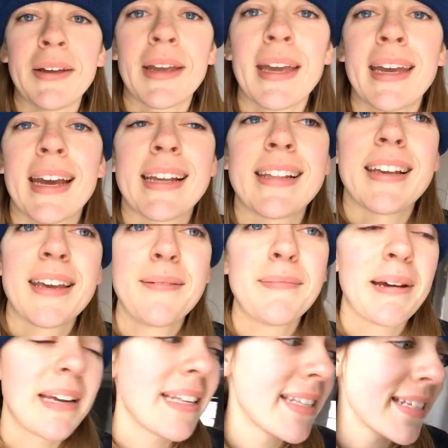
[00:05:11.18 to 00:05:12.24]
Okay guys, I came
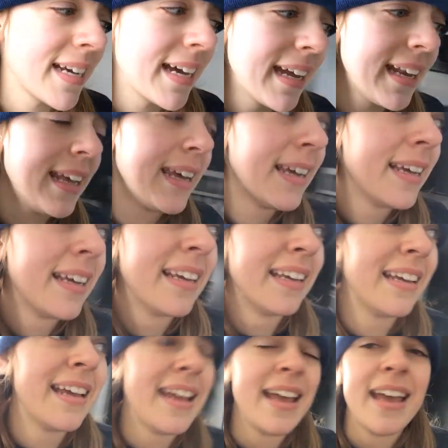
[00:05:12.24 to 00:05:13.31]
back inside.
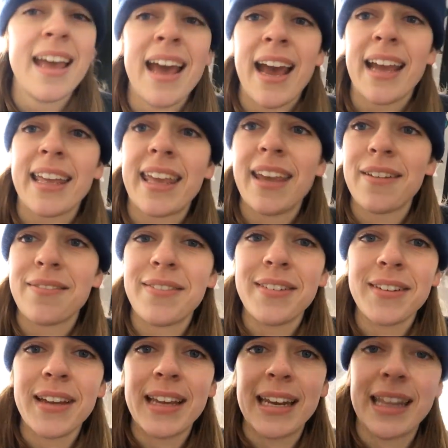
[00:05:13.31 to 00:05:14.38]
I can't
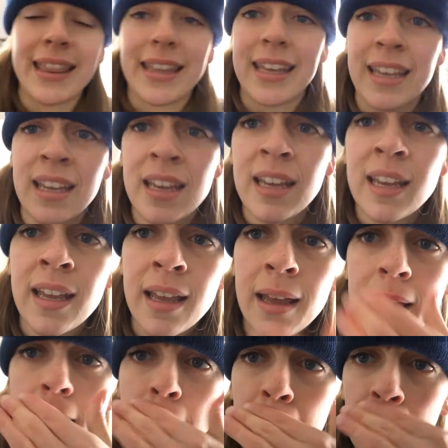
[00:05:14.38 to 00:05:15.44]
feel anything.
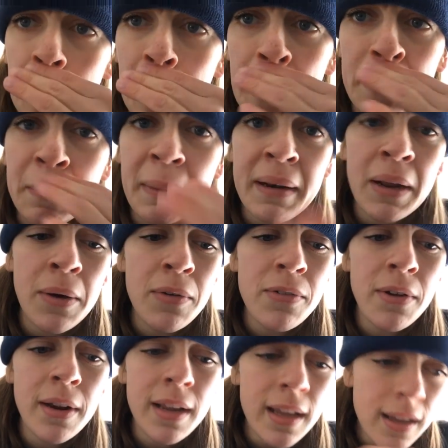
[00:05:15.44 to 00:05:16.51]
Is my nose
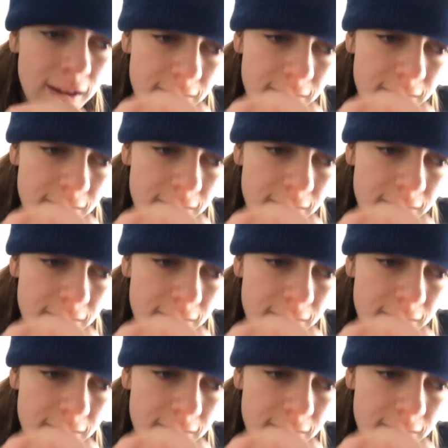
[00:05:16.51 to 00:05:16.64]
running?